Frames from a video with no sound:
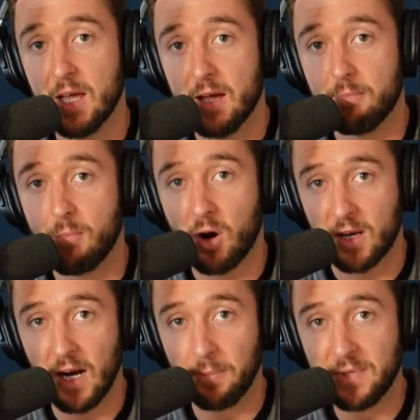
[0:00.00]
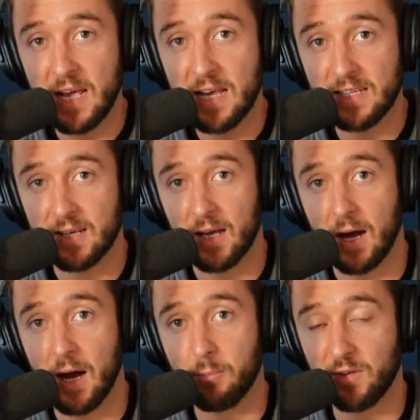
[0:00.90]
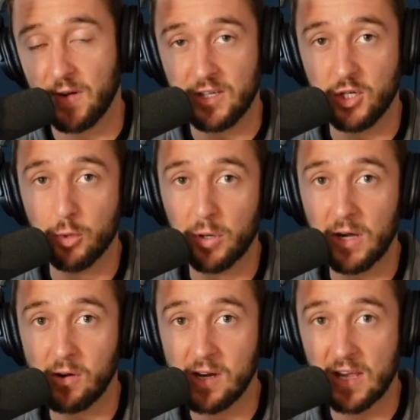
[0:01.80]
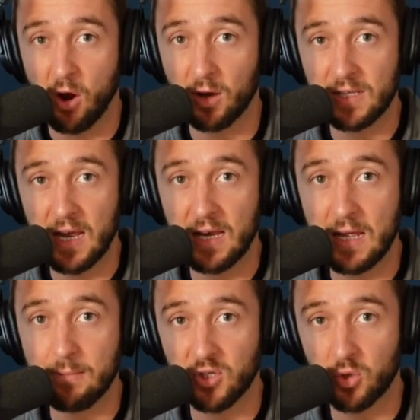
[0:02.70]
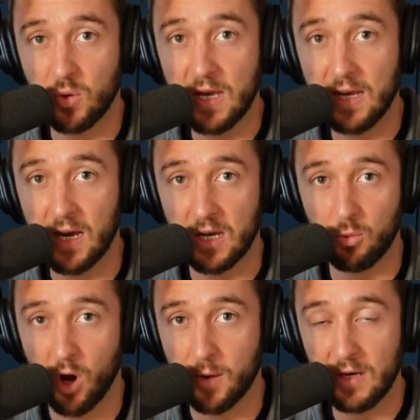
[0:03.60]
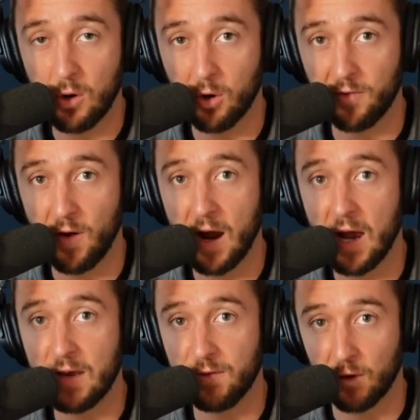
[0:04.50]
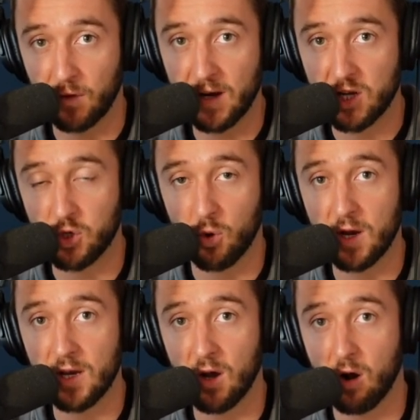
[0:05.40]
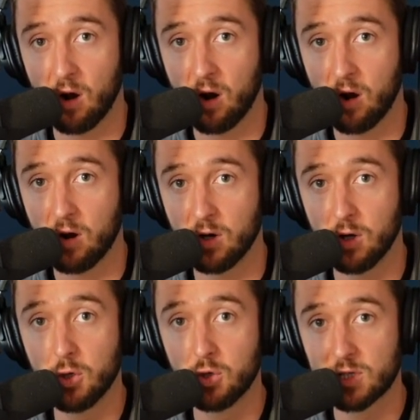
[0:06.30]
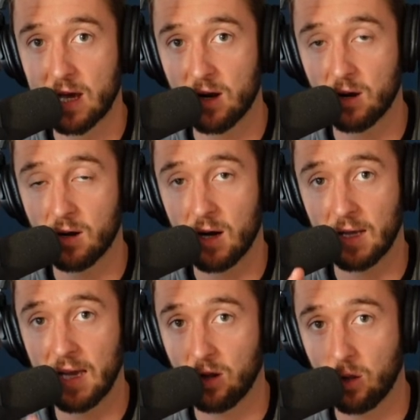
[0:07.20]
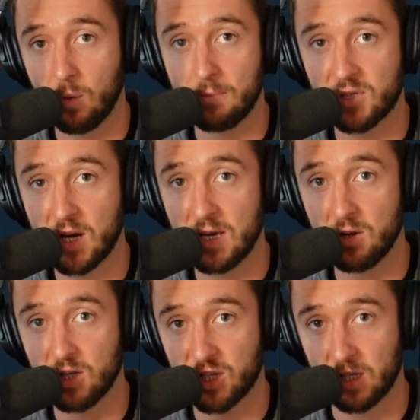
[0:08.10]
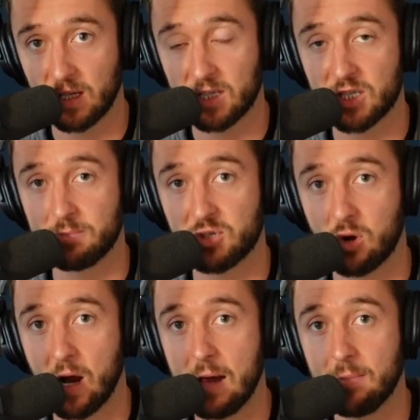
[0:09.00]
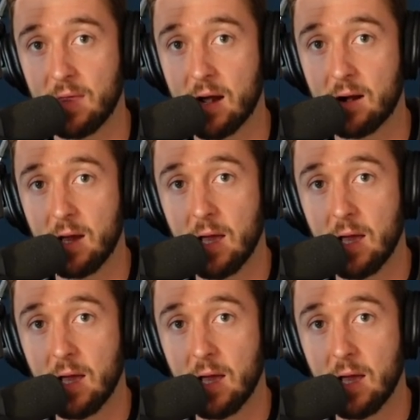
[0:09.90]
market update. But if I do put out any content in between and you want to be notified, feel free to join our newsletter. Again, on the website, you can just click to subscribe there,